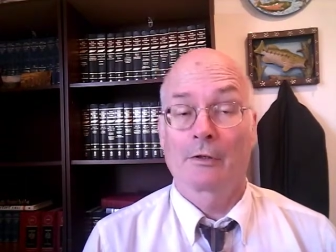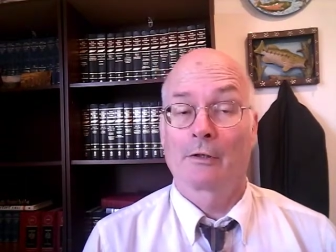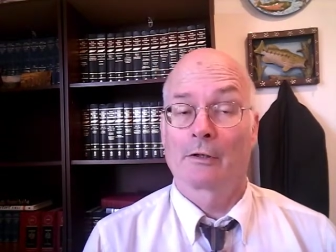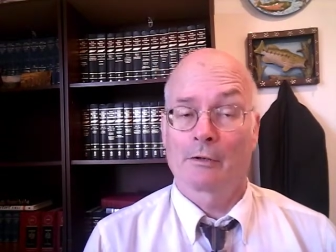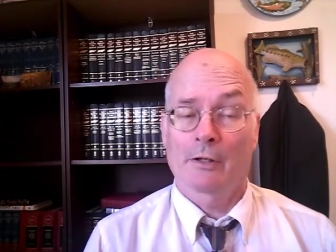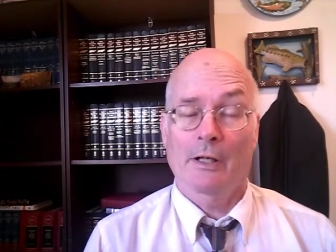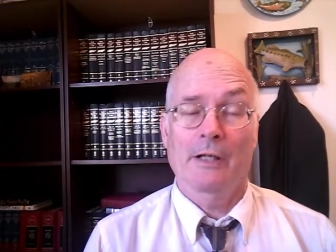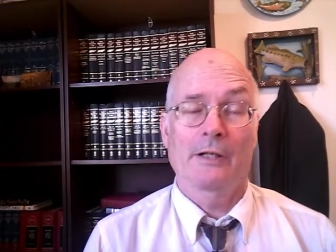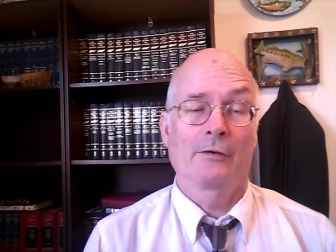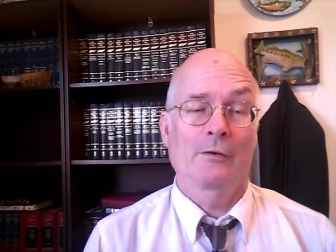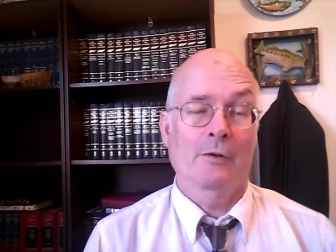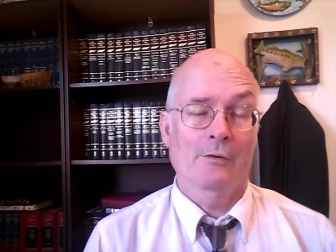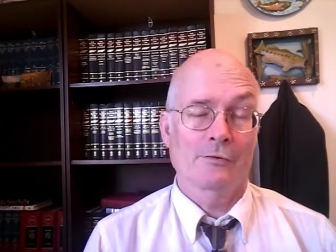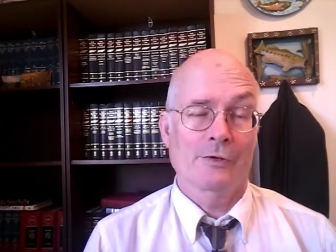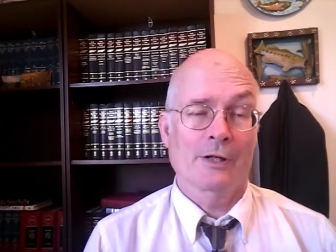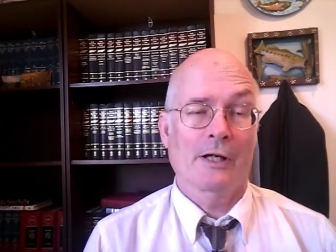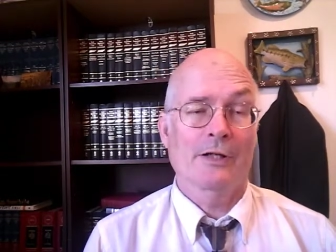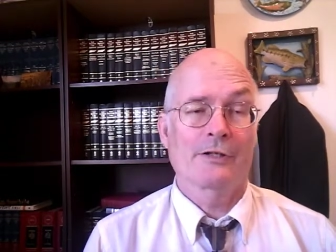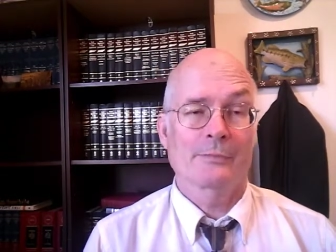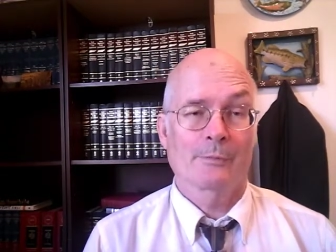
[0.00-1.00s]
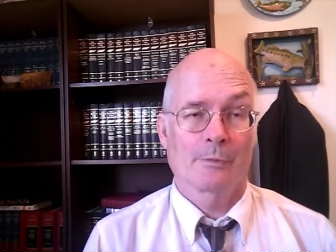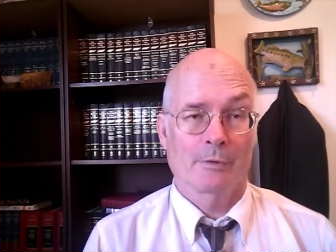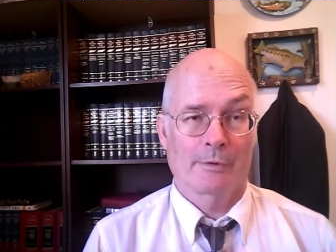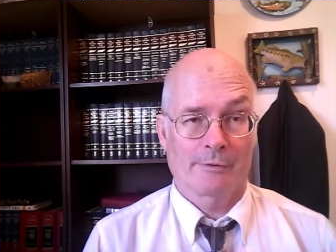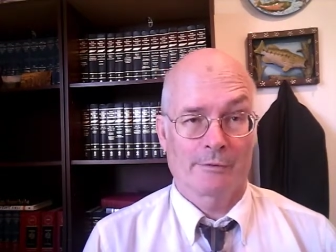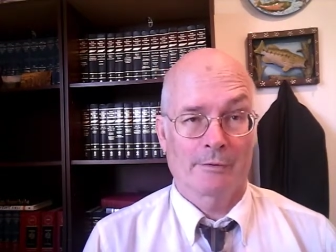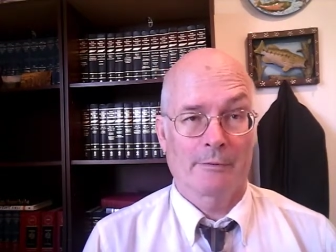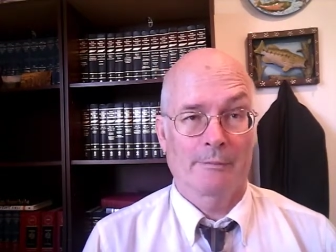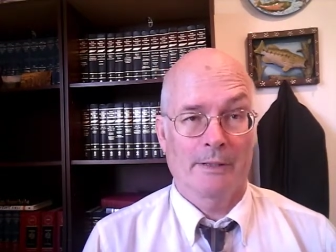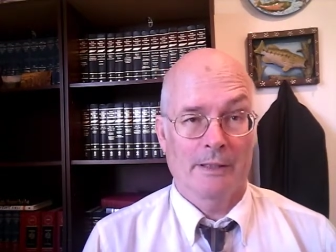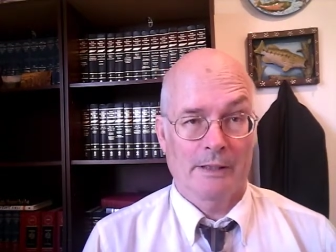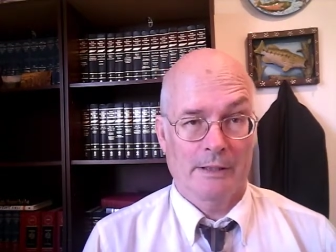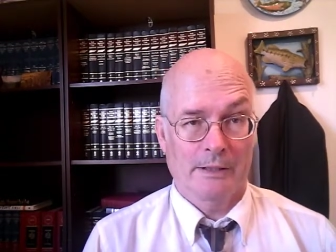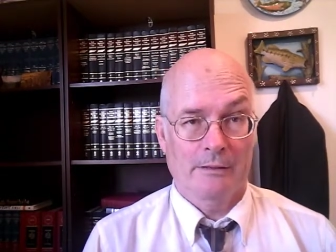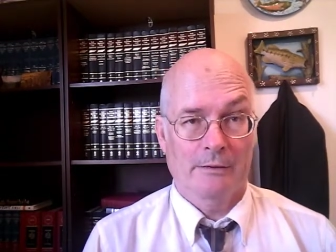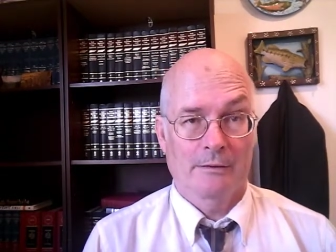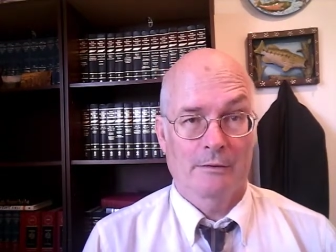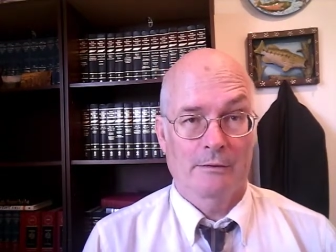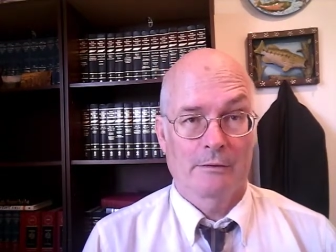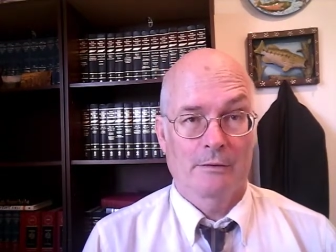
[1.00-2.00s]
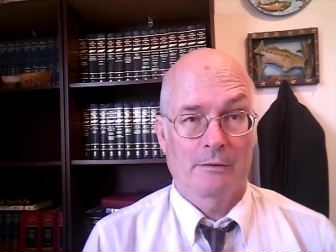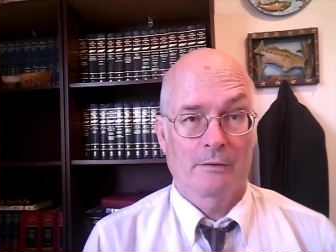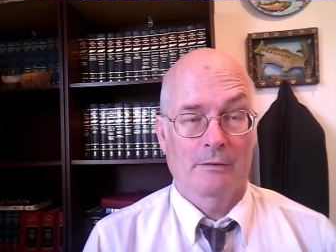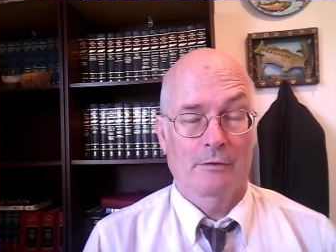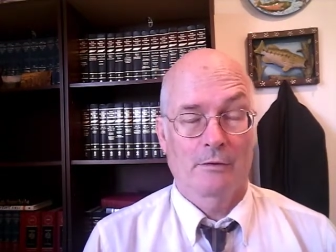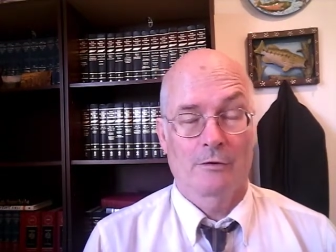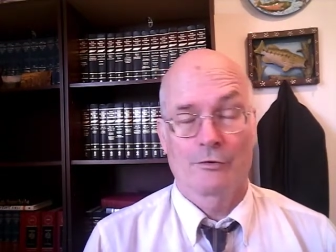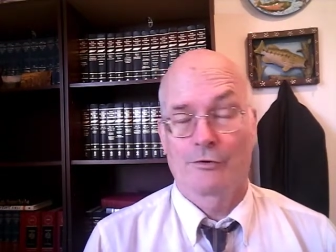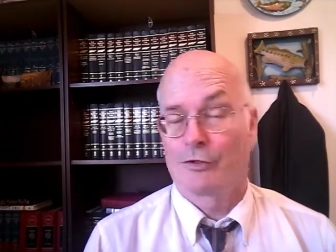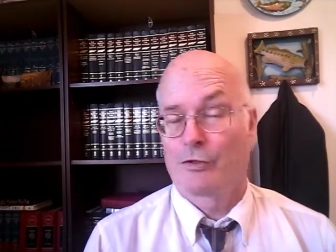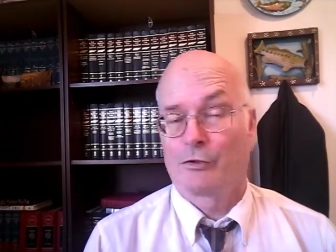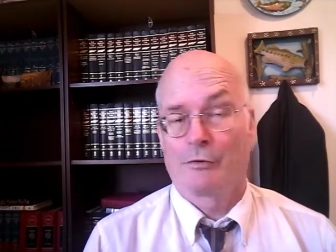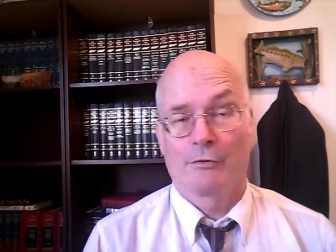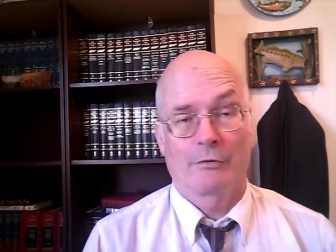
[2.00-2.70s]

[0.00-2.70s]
Great, you owe child support through May or June or